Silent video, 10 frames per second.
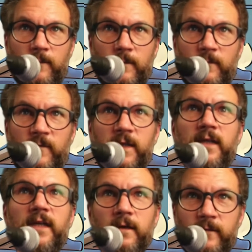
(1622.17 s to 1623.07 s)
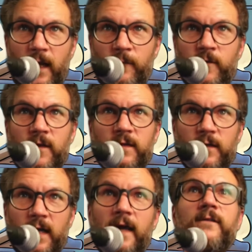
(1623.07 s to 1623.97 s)
feeling of effort
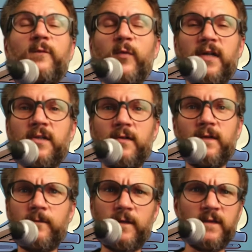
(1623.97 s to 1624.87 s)
or having pressure in the first